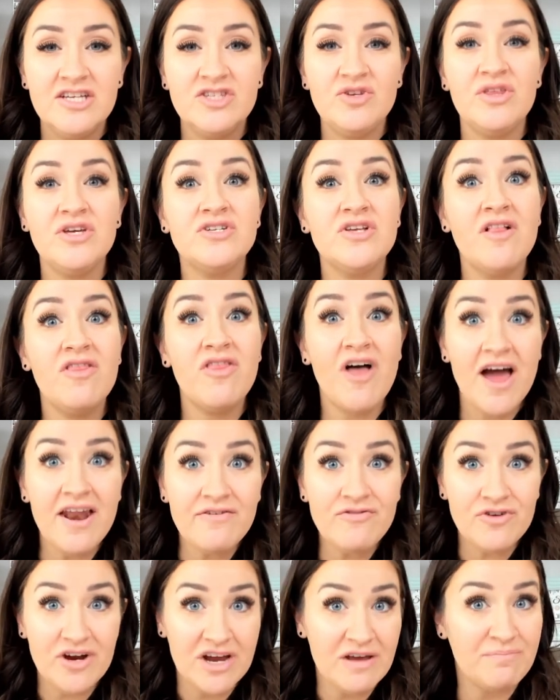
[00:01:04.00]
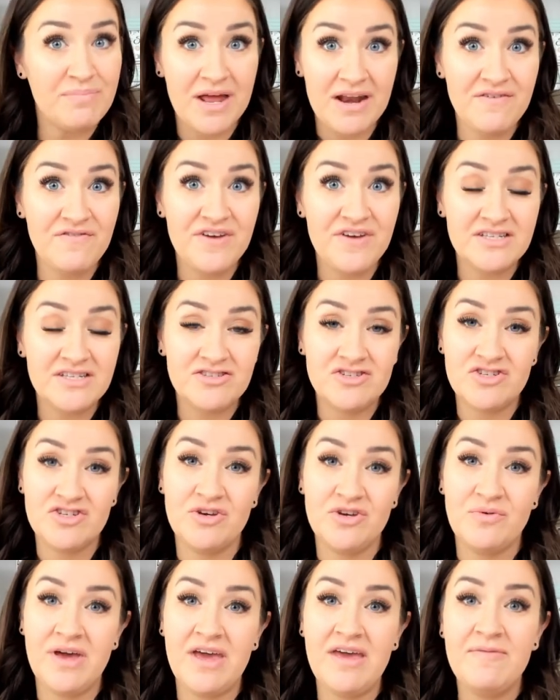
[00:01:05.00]
So there's a lot of great benefits
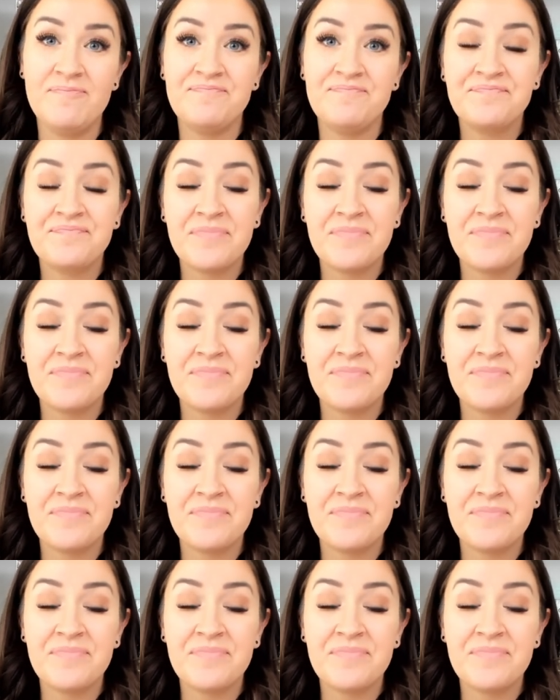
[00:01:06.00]
to it,